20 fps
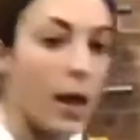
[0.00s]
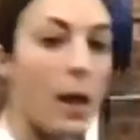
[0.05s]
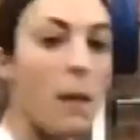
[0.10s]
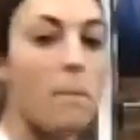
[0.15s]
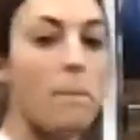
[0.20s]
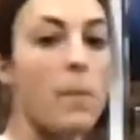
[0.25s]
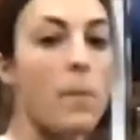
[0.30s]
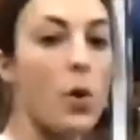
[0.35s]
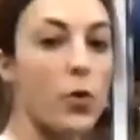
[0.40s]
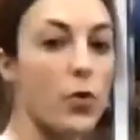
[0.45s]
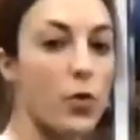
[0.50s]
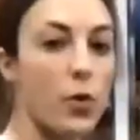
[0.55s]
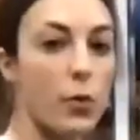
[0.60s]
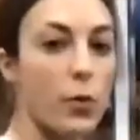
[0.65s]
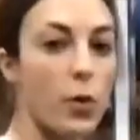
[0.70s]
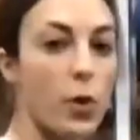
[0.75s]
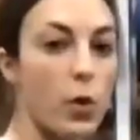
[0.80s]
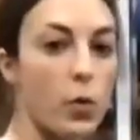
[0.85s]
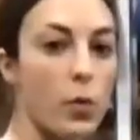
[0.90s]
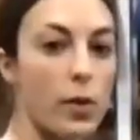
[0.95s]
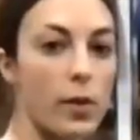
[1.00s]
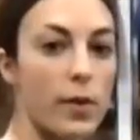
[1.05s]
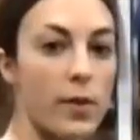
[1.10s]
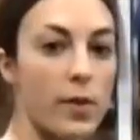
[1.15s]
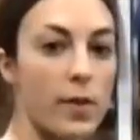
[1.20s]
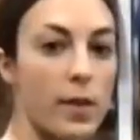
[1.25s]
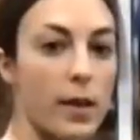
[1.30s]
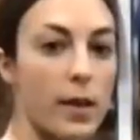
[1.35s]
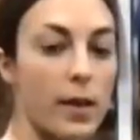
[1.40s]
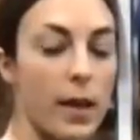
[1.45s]
most of you will
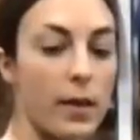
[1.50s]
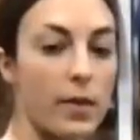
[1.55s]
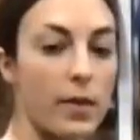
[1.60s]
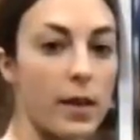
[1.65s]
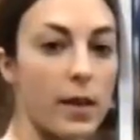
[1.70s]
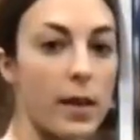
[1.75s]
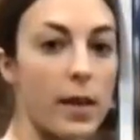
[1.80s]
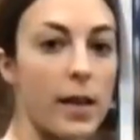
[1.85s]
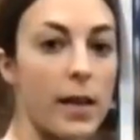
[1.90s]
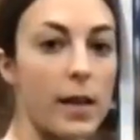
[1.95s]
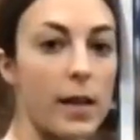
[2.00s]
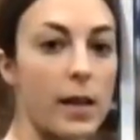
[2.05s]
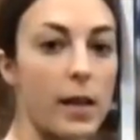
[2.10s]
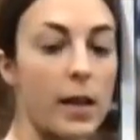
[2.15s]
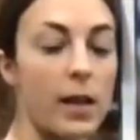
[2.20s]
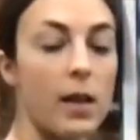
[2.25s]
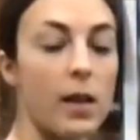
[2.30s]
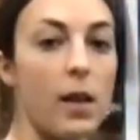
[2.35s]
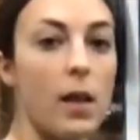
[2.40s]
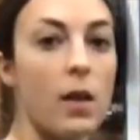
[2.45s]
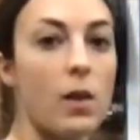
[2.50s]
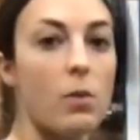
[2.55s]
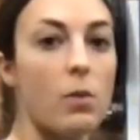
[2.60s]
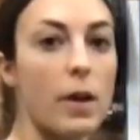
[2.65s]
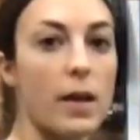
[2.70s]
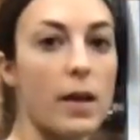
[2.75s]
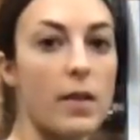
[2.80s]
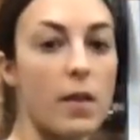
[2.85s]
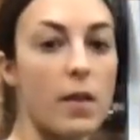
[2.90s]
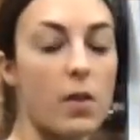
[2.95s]
see that the heel
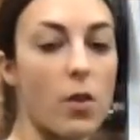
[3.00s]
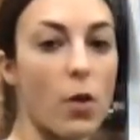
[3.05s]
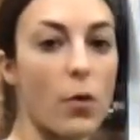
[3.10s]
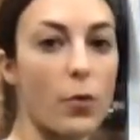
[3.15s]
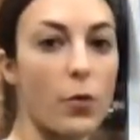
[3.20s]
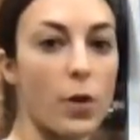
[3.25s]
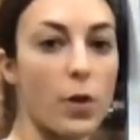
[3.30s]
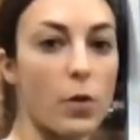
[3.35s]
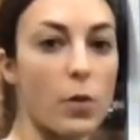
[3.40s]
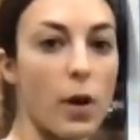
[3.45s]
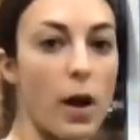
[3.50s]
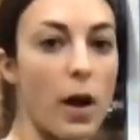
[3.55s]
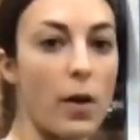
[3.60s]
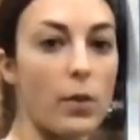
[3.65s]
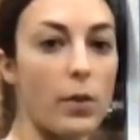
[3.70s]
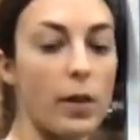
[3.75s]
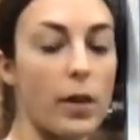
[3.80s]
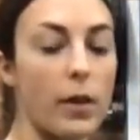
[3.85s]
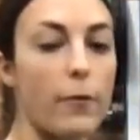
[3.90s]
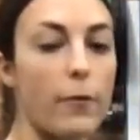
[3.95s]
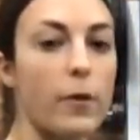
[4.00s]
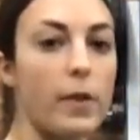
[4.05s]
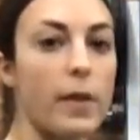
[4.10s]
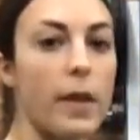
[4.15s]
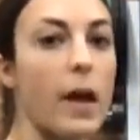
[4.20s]
raises off the ground. If it